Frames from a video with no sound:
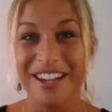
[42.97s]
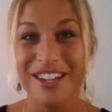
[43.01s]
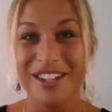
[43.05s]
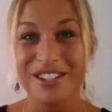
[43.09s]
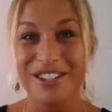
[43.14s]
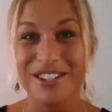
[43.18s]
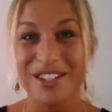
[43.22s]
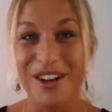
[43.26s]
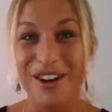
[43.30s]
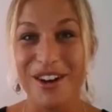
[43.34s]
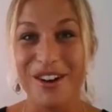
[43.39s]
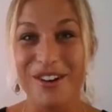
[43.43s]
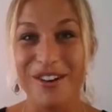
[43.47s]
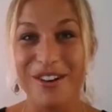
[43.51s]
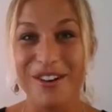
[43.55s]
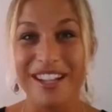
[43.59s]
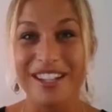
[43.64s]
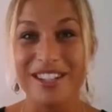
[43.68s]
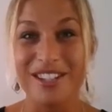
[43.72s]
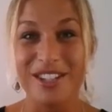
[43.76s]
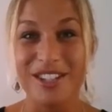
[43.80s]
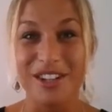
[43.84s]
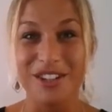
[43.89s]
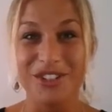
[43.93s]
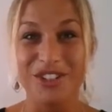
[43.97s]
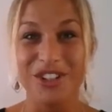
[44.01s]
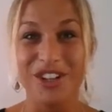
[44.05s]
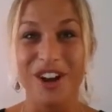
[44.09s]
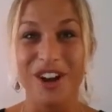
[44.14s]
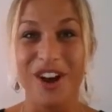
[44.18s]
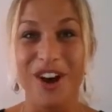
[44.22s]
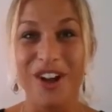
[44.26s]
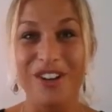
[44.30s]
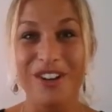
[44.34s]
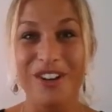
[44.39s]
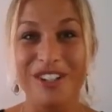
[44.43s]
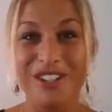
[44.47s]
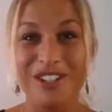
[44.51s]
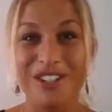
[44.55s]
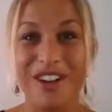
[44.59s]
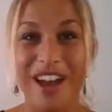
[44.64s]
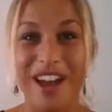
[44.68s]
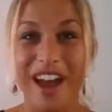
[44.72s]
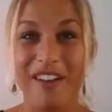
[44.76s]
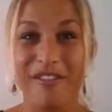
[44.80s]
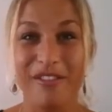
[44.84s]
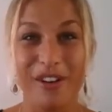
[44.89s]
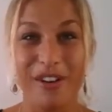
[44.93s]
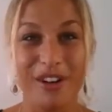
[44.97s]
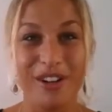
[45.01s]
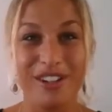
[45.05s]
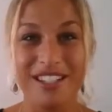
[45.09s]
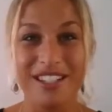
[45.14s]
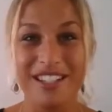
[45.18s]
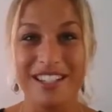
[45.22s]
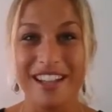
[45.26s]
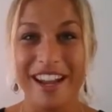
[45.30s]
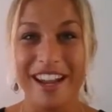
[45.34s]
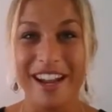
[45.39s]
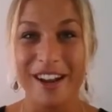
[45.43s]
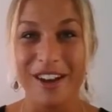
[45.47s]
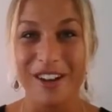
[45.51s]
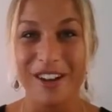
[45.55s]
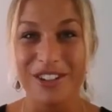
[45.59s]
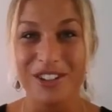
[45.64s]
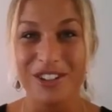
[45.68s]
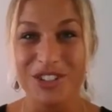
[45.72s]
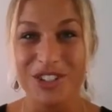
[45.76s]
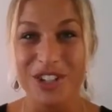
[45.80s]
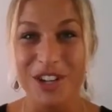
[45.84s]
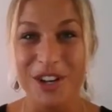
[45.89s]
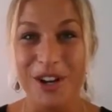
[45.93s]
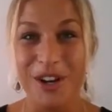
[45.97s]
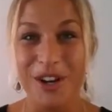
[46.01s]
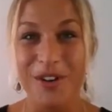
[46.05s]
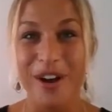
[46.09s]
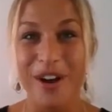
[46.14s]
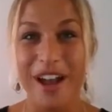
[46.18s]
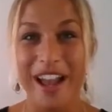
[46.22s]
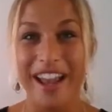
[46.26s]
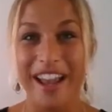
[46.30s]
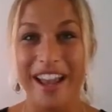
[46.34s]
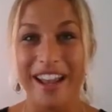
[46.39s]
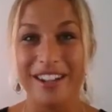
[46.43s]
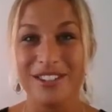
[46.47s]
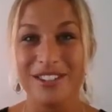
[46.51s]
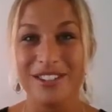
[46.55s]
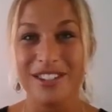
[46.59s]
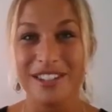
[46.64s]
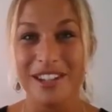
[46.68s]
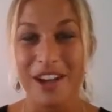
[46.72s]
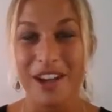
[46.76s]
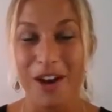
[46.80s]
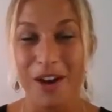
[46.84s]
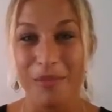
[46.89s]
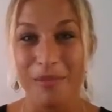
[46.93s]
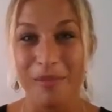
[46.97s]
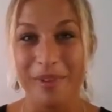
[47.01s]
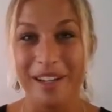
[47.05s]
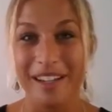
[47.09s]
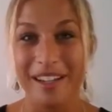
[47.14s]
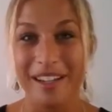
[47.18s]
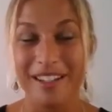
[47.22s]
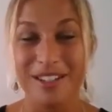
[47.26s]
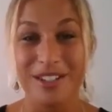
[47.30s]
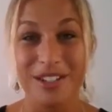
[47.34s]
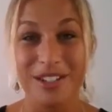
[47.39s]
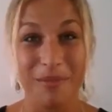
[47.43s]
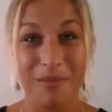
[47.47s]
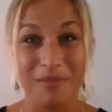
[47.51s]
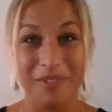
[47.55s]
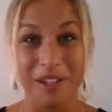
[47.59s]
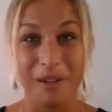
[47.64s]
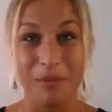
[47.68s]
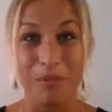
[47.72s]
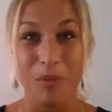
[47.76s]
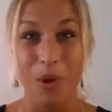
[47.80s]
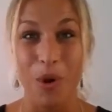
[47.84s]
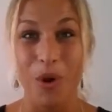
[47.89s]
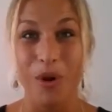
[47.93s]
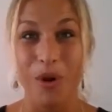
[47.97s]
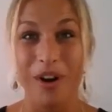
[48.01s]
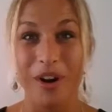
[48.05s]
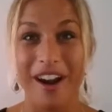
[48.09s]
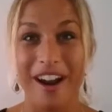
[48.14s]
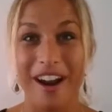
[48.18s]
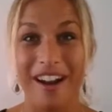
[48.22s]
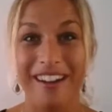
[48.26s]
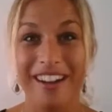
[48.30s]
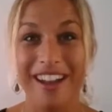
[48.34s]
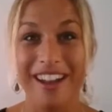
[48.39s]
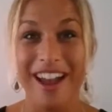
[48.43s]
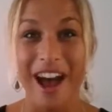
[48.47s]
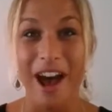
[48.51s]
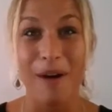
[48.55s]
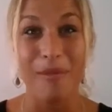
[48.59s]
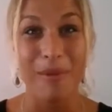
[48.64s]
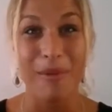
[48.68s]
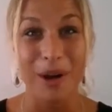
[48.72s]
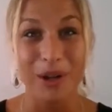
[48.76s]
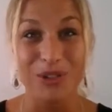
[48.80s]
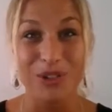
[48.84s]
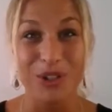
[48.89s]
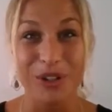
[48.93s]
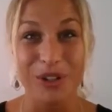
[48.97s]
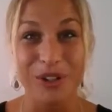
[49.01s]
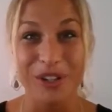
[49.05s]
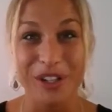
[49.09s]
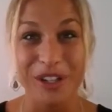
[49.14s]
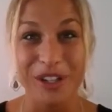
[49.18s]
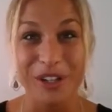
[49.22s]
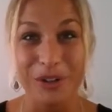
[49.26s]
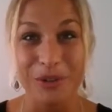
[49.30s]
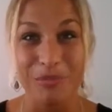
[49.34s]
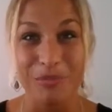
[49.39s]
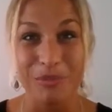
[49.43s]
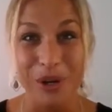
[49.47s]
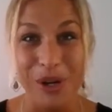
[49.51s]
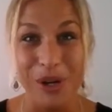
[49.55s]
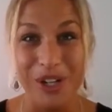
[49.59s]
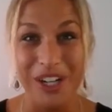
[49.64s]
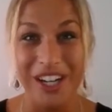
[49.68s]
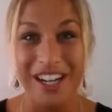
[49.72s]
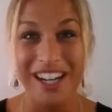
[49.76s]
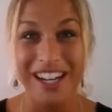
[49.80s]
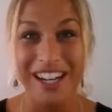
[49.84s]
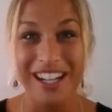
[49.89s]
So it's such an honor to have her today on the show and to tell me something more about her new book.